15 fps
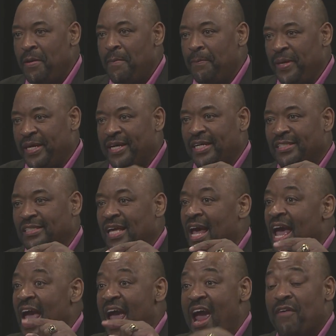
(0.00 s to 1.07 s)
because
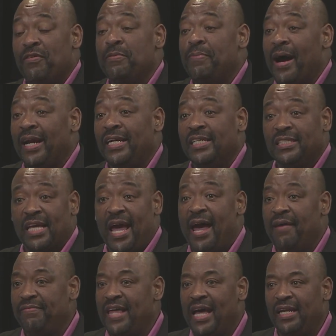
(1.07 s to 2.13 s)
everybody doesn't
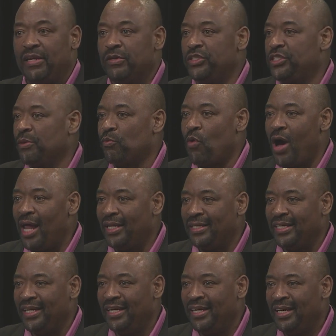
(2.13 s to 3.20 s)
have that leadership
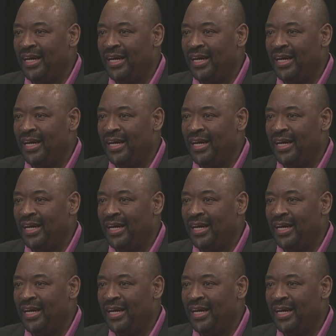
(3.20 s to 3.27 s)
quality.